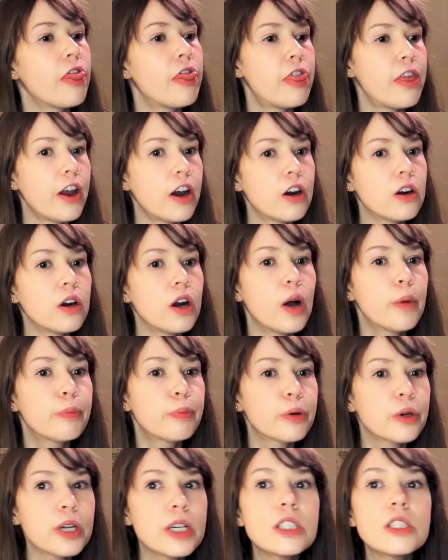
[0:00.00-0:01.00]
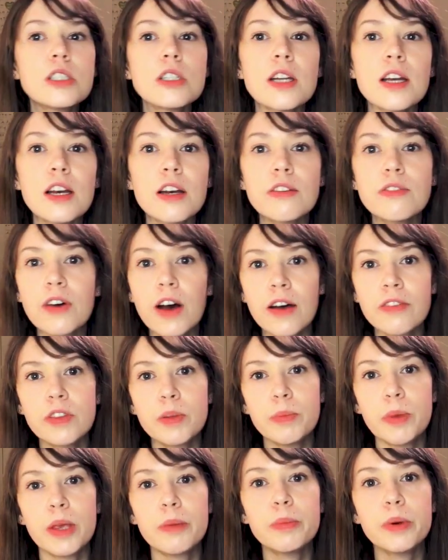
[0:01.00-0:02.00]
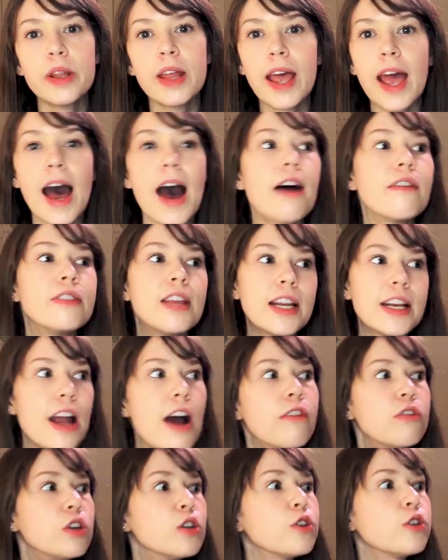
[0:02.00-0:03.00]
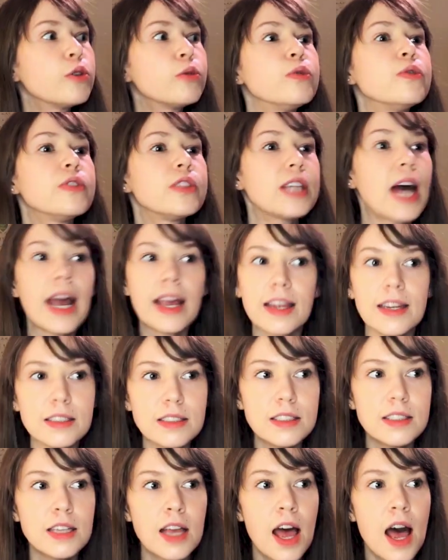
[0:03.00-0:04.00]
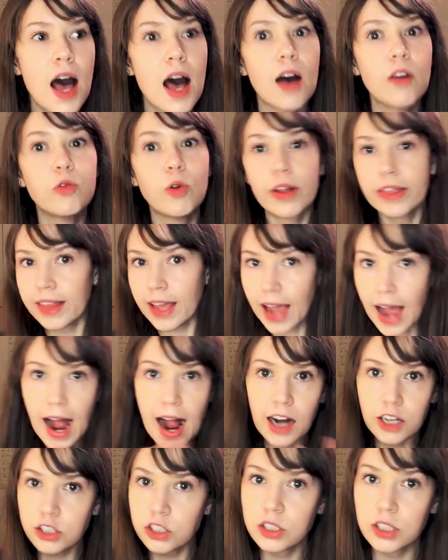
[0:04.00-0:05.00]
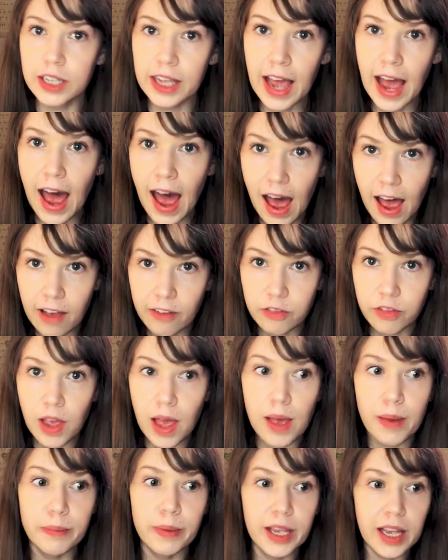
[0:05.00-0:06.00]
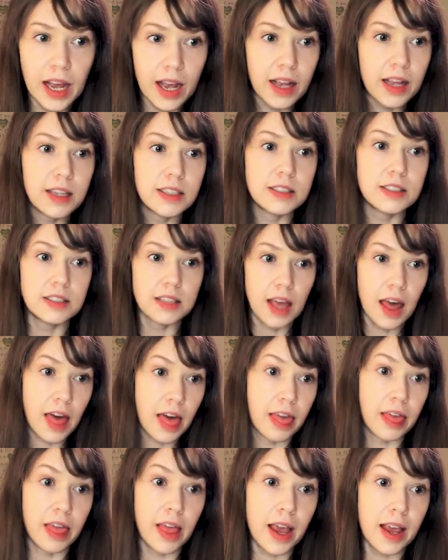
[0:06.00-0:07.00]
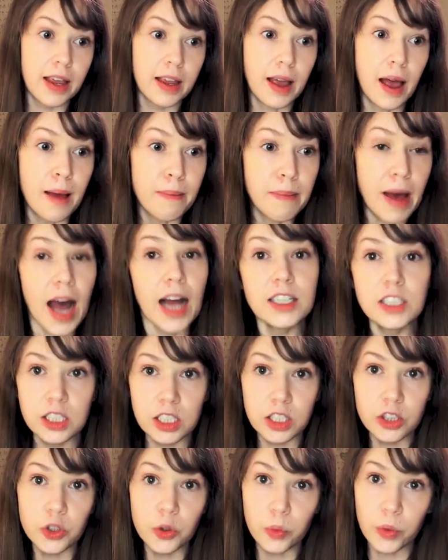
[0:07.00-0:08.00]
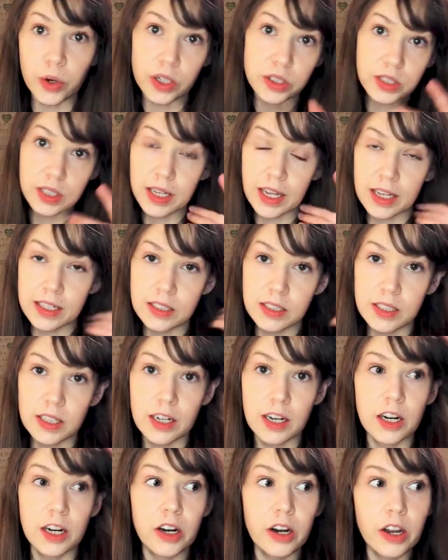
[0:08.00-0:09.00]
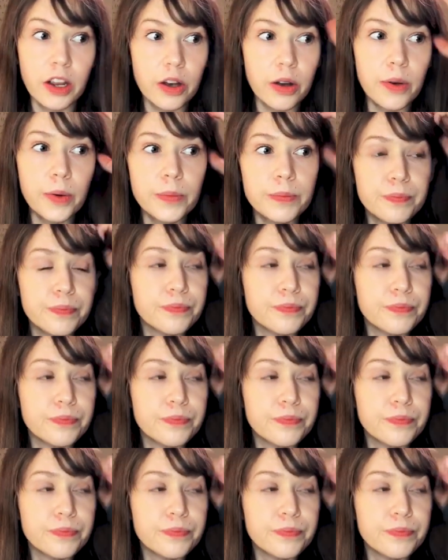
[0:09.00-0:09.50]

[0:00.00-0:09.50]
they're appreciative of the people they have. They never lose sight of what they actually have because they imagine the worst case scenario.